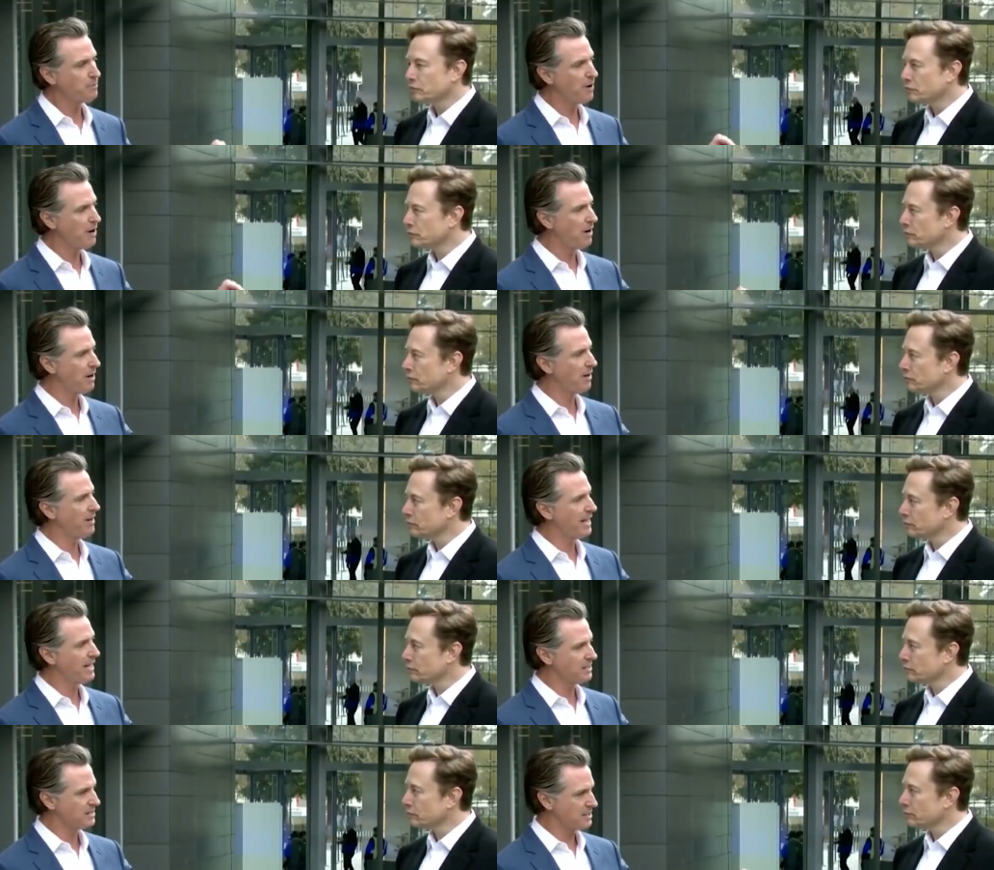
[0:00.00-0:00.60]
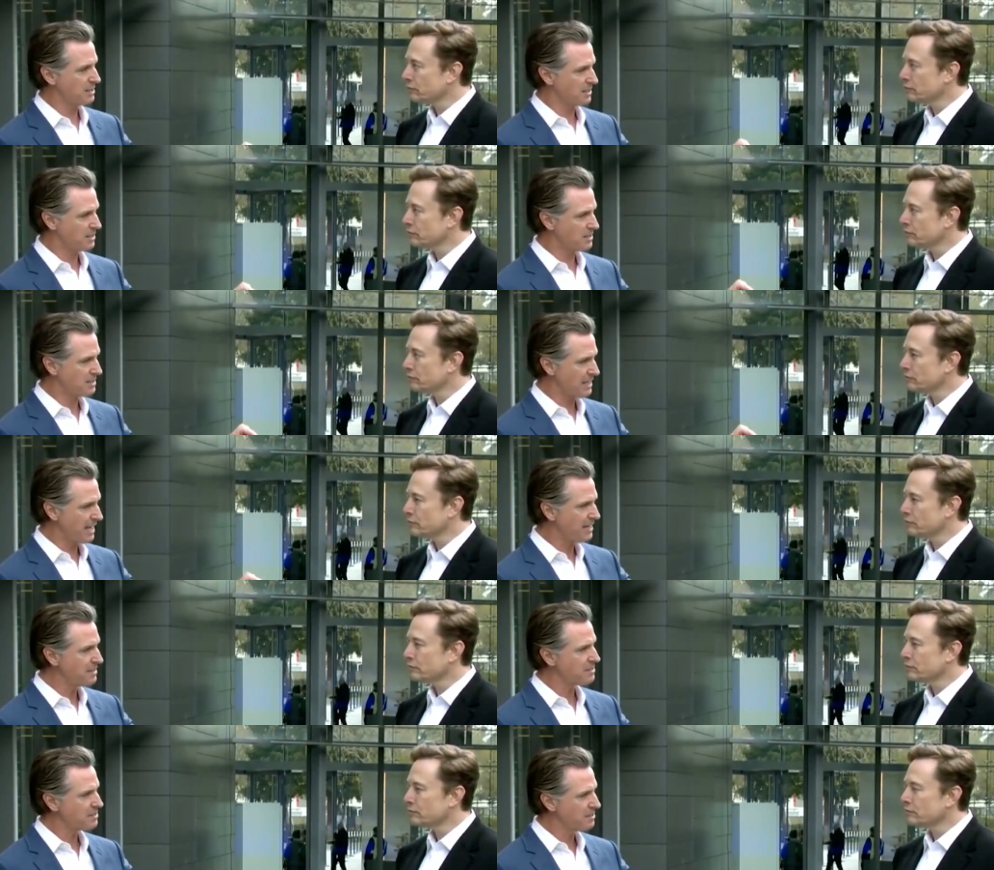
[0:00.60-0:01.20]
Speaker 1: part of that
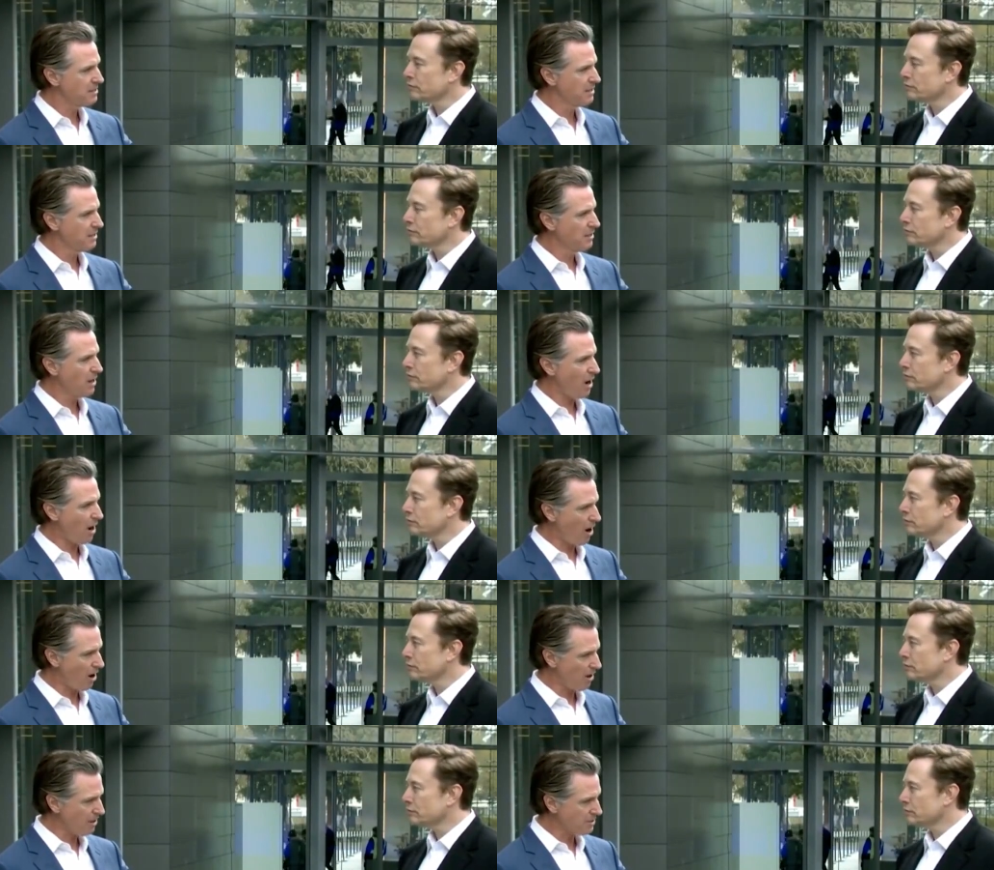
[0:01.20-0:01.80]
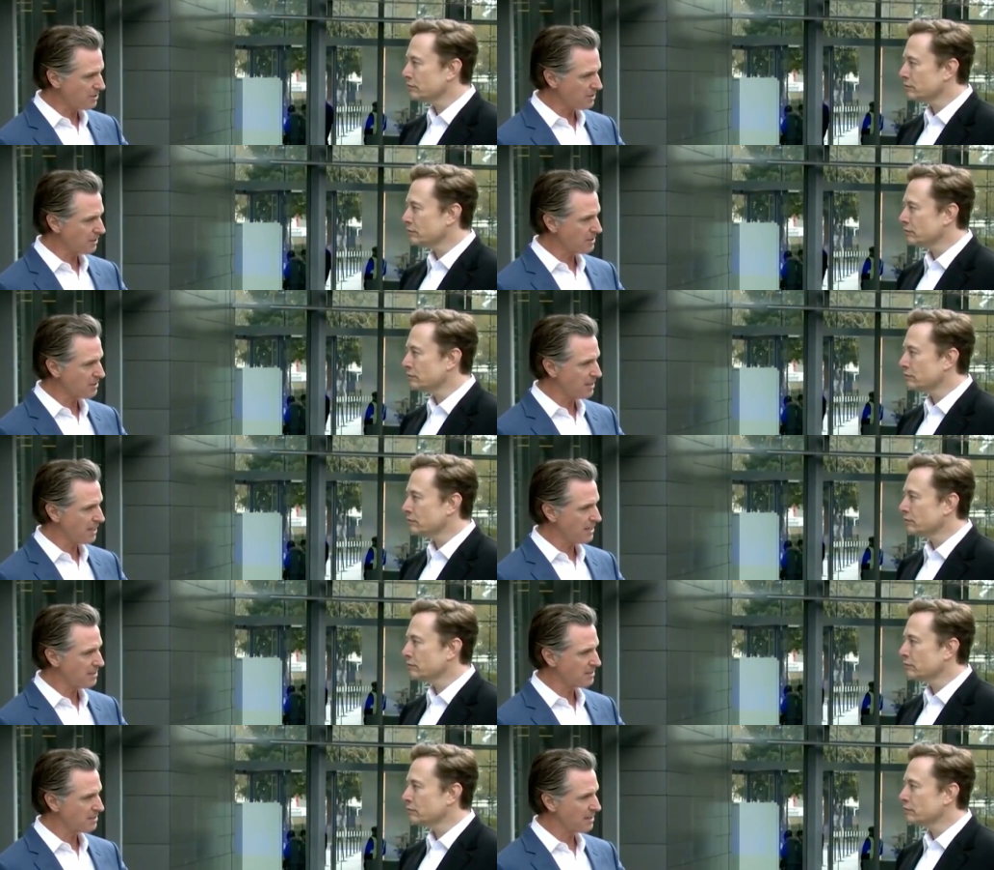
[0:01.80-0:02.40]
success our
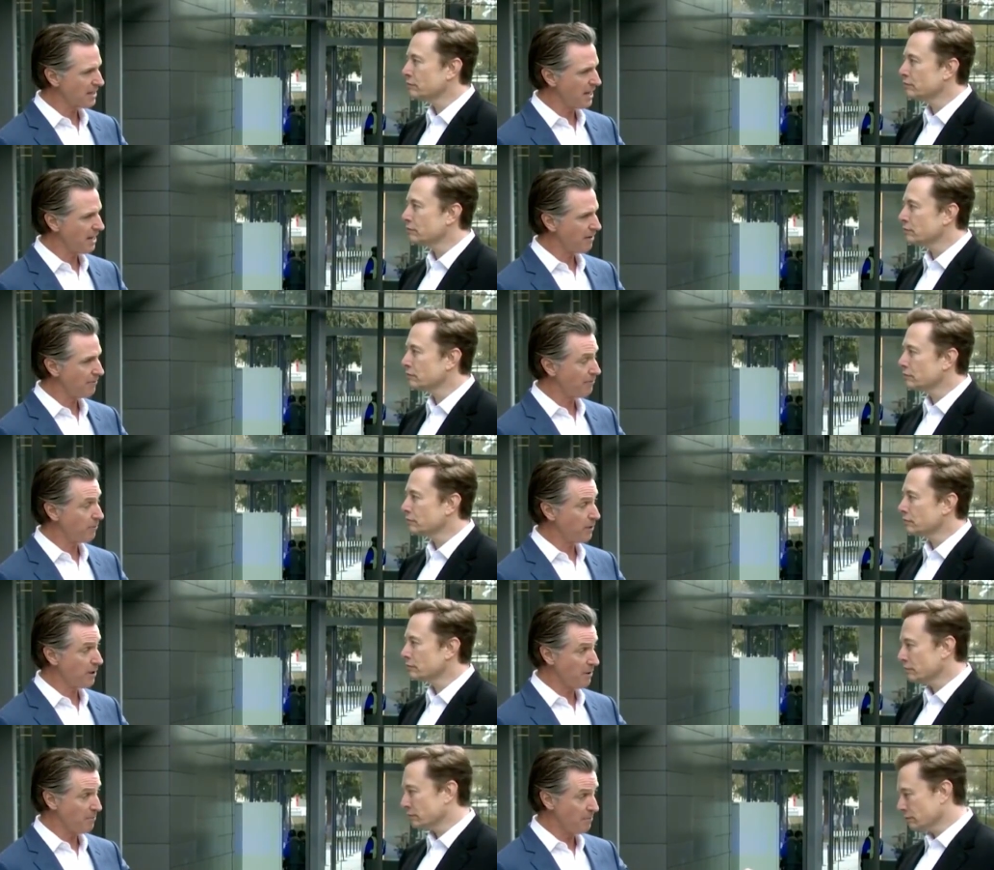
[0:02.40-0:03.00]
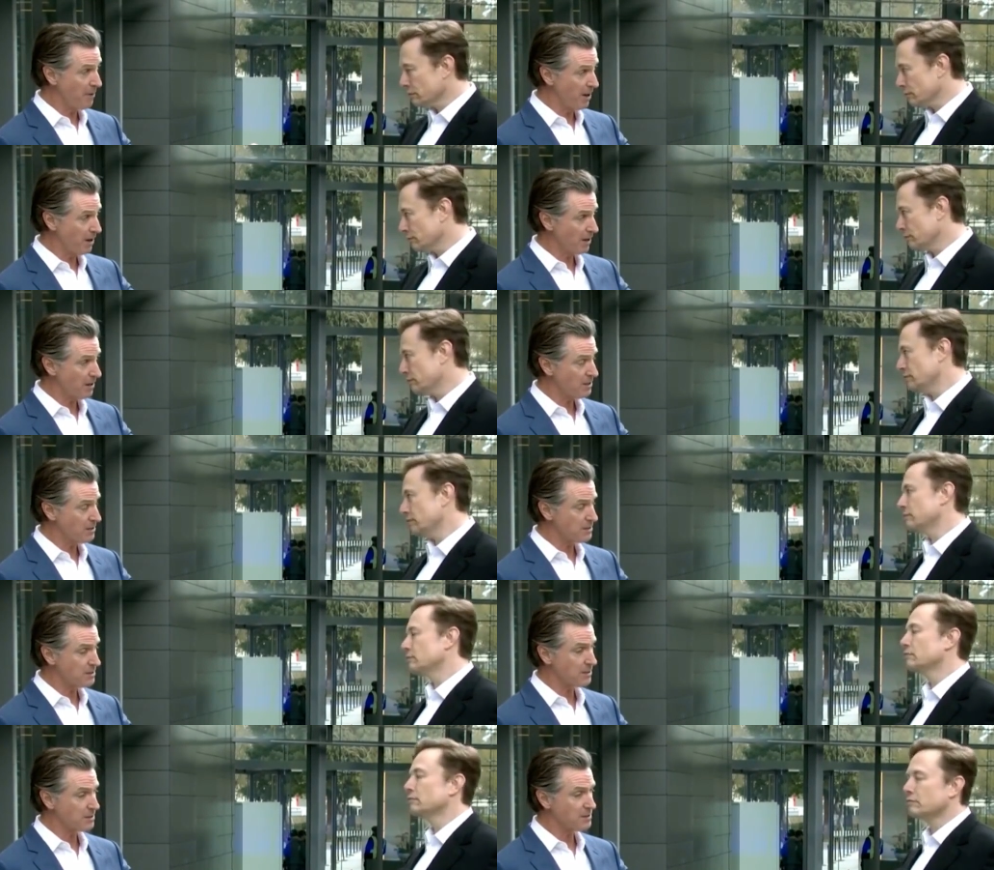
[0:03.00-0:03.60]
success, California,
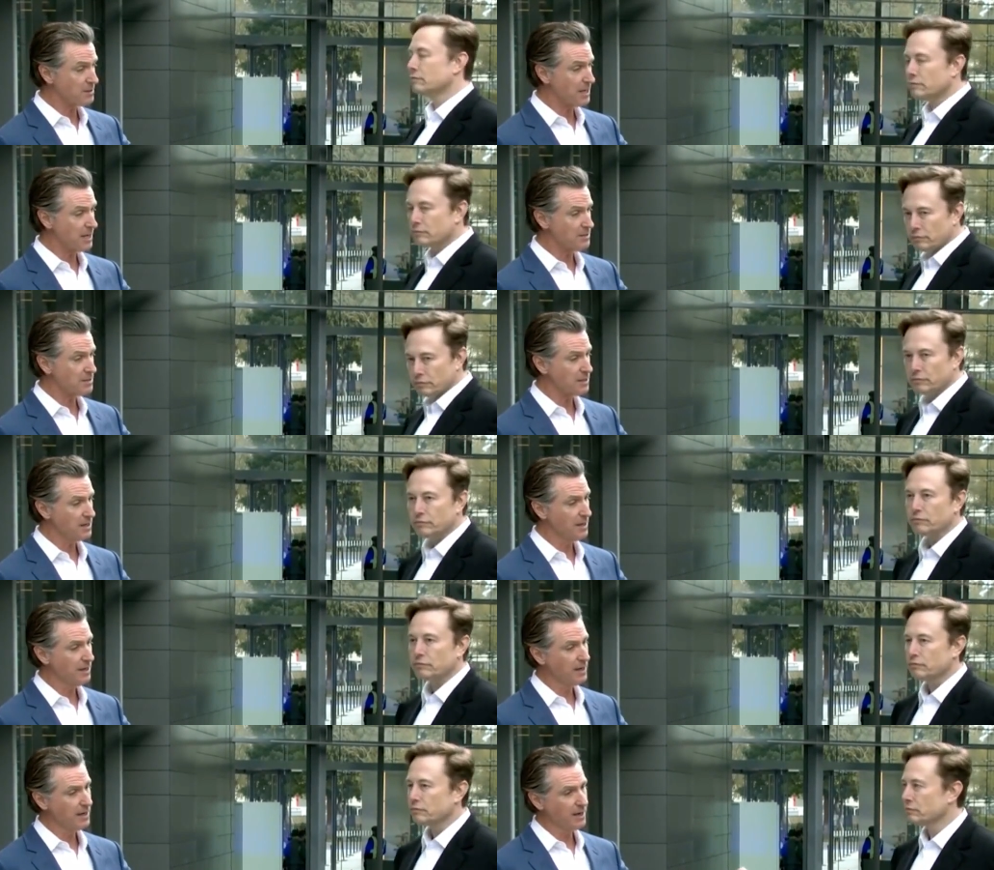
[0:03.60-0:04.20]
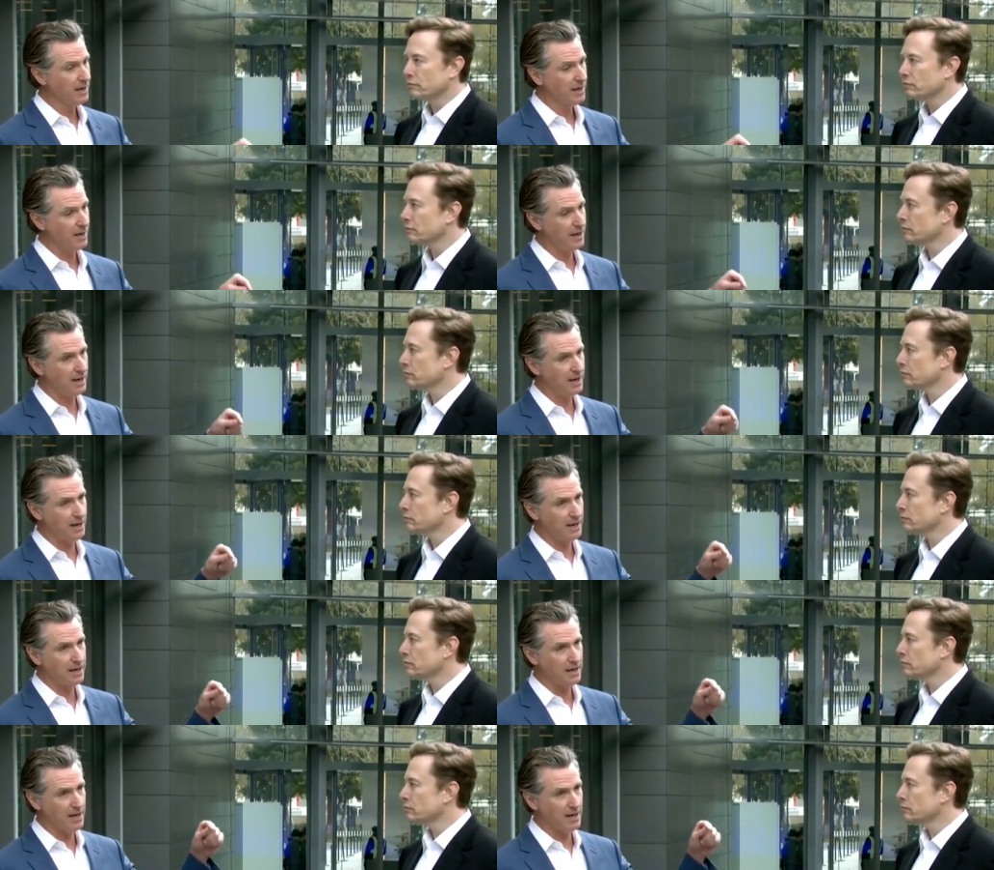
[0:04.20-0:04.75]
America's success. And